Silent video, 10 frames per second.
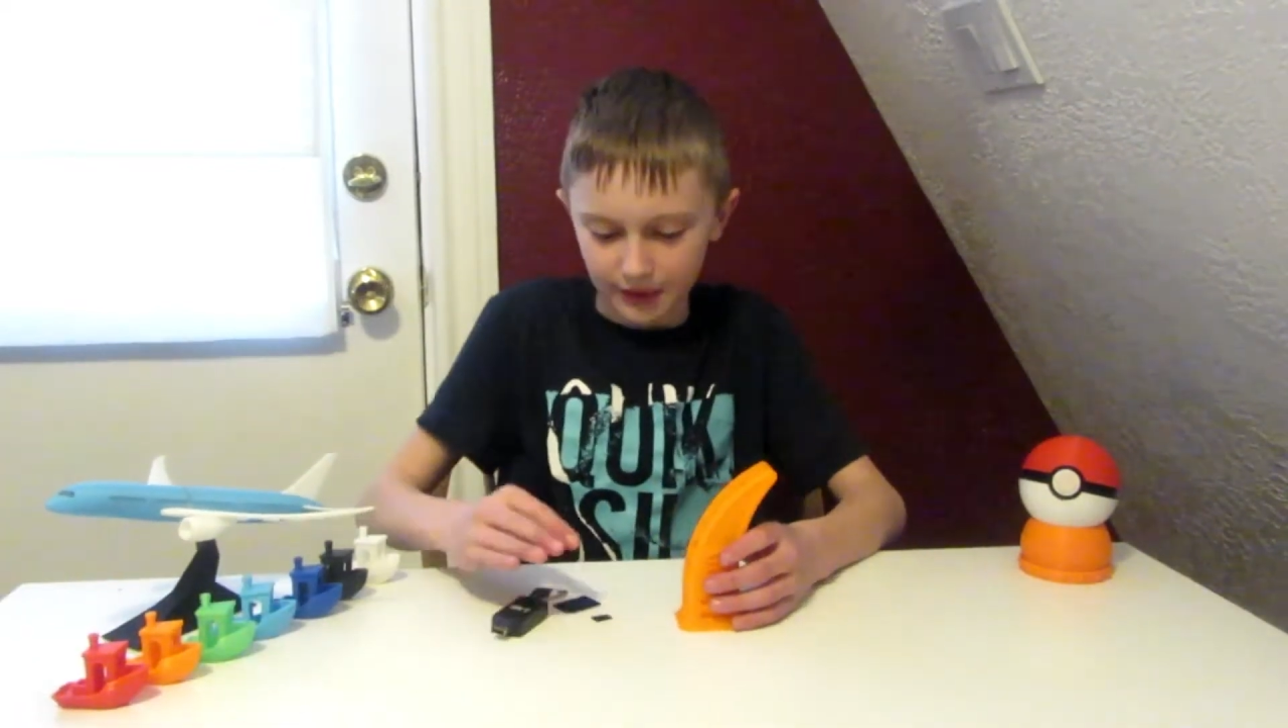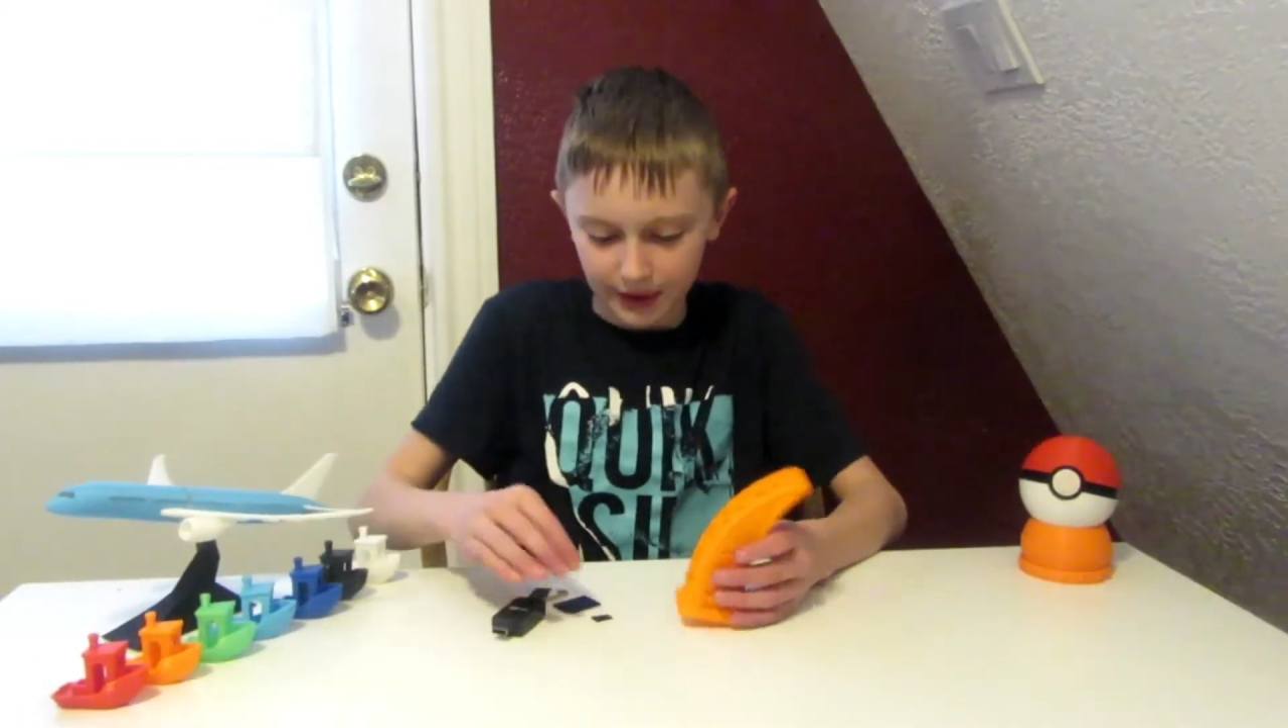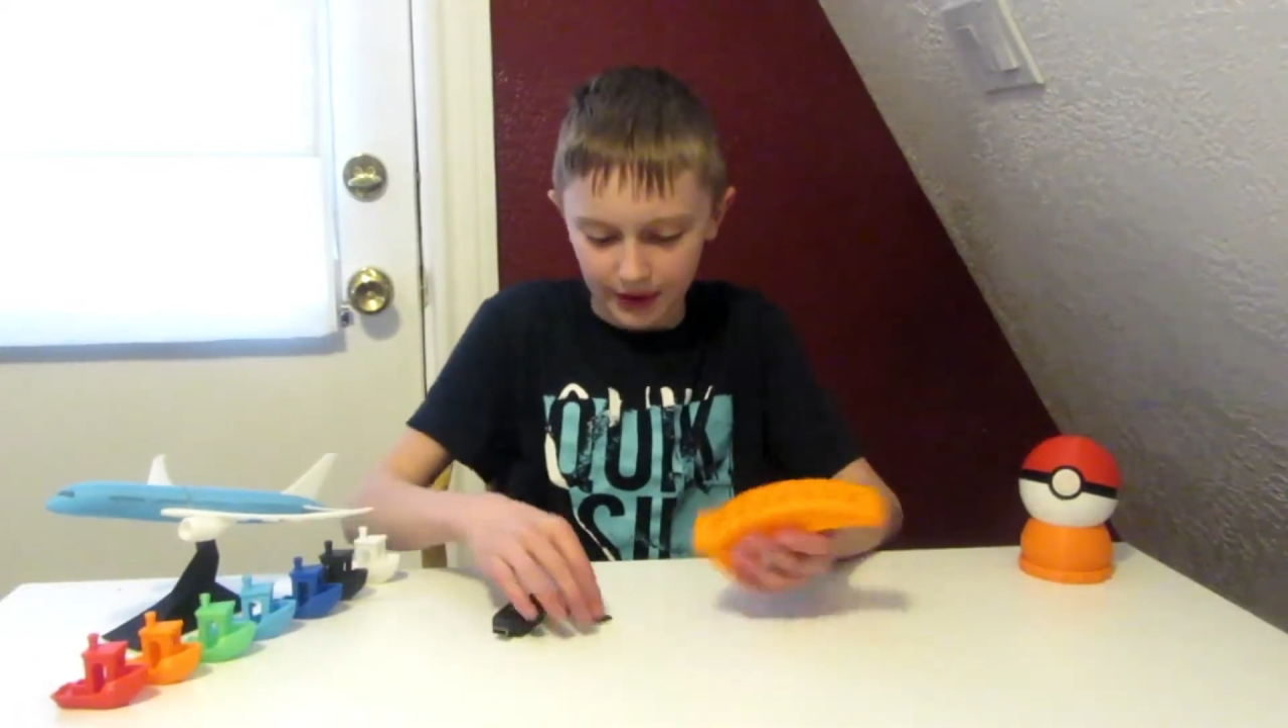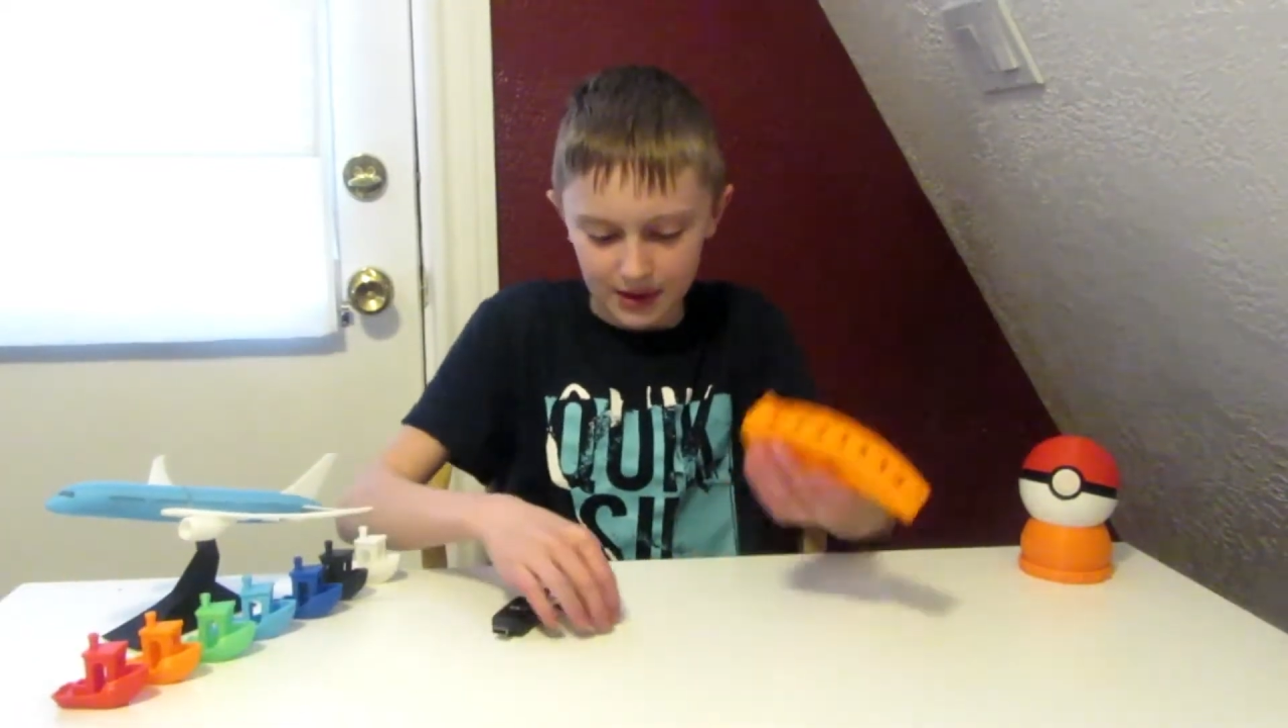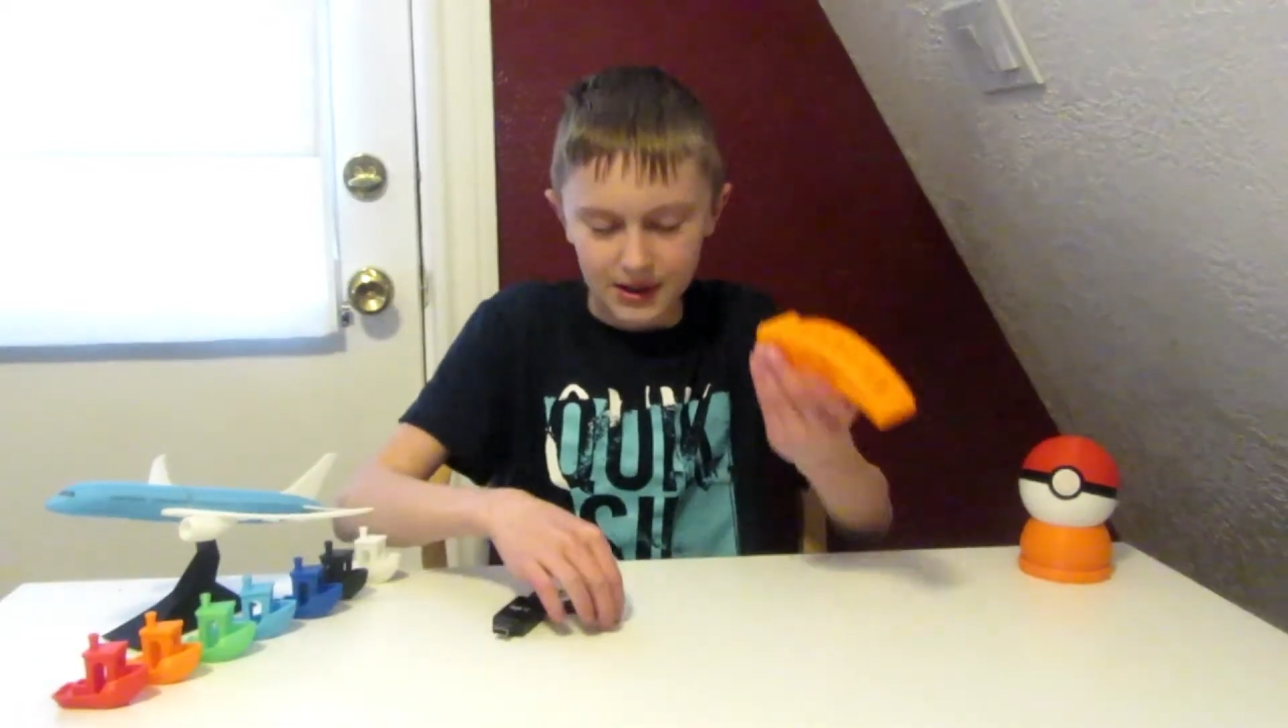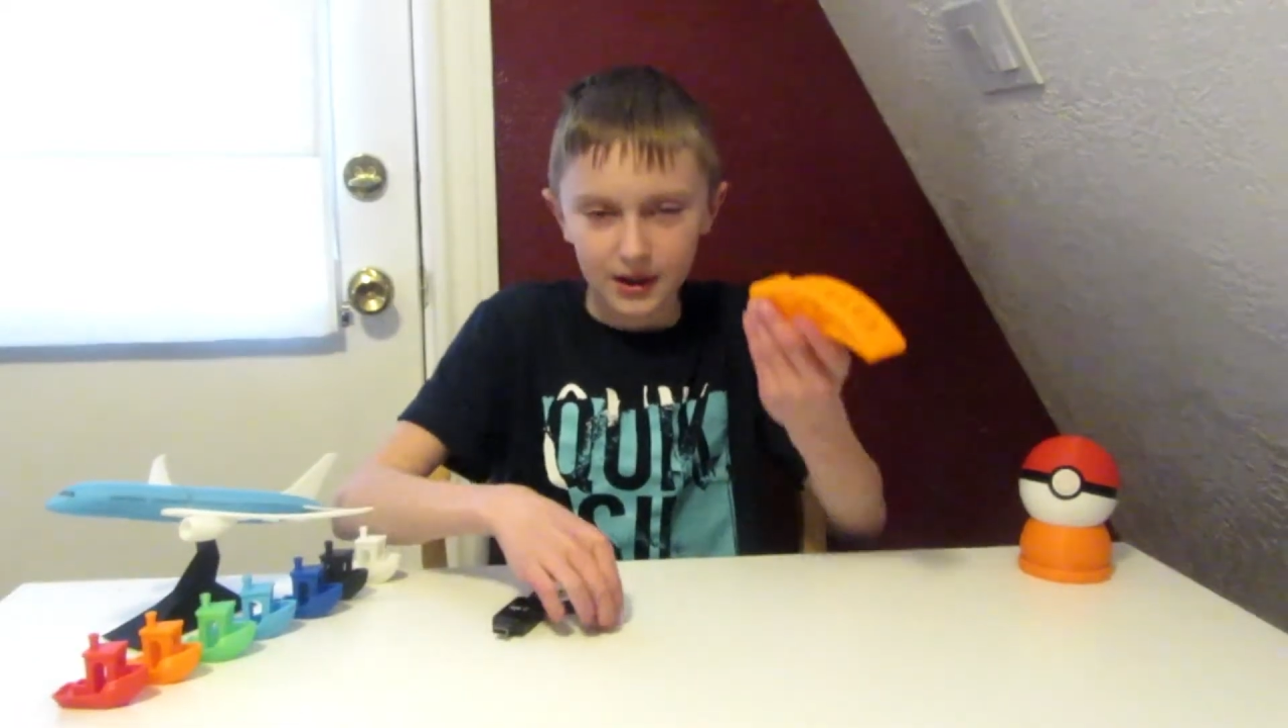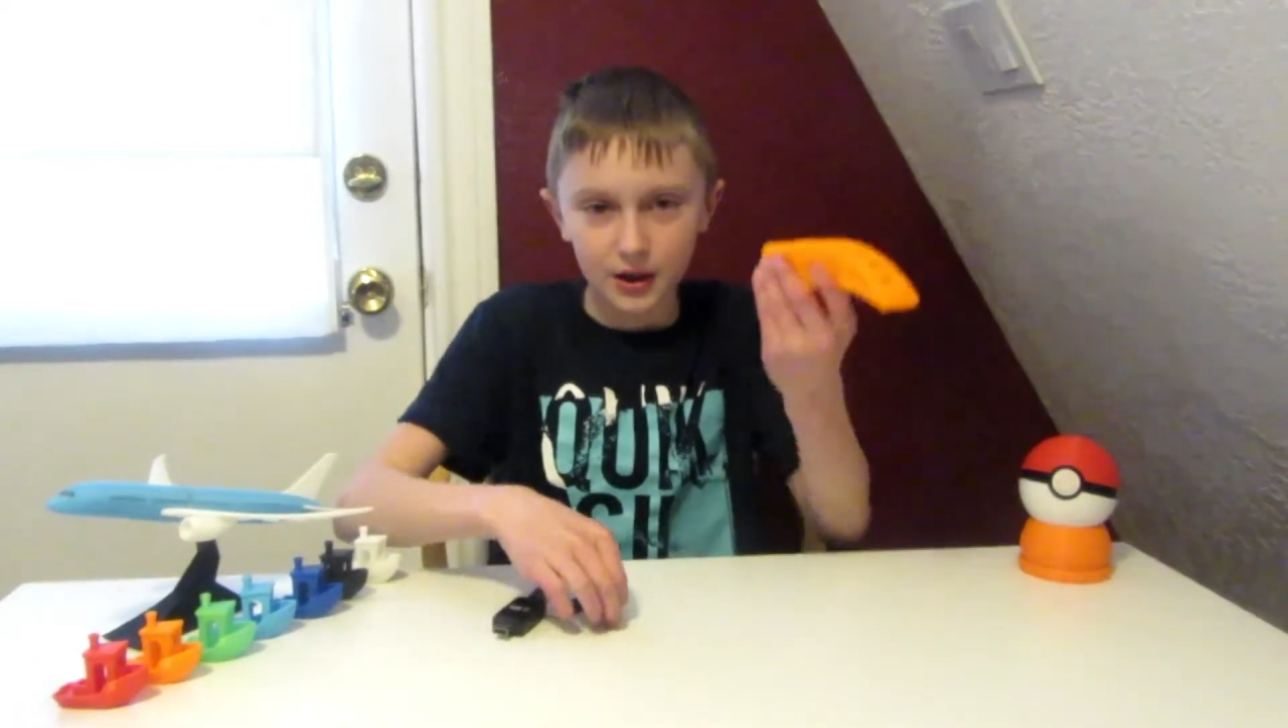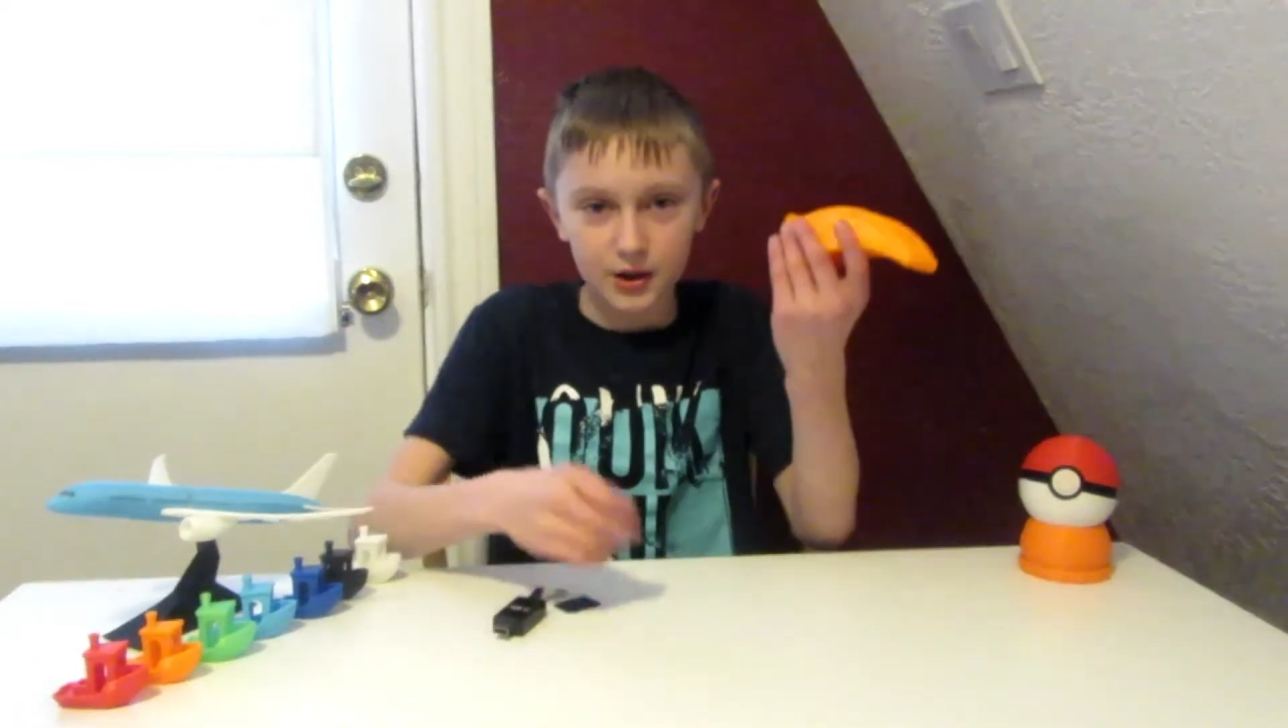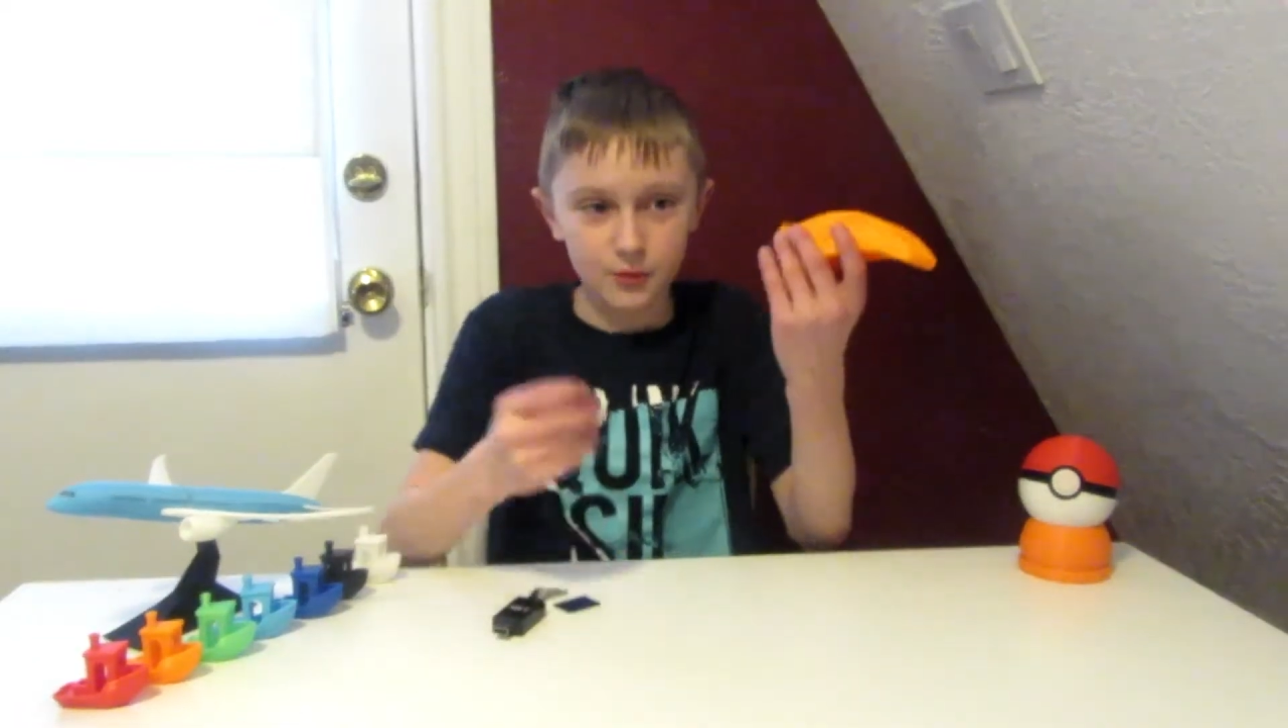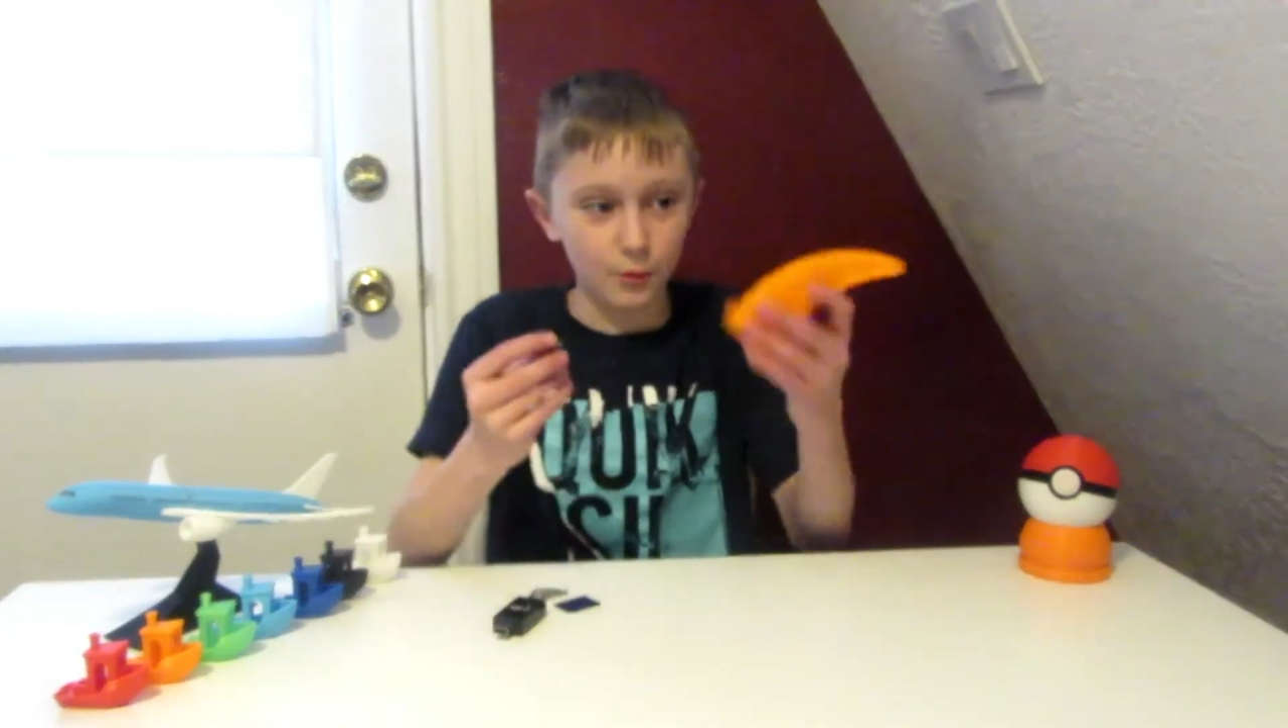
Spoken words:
like SD cards,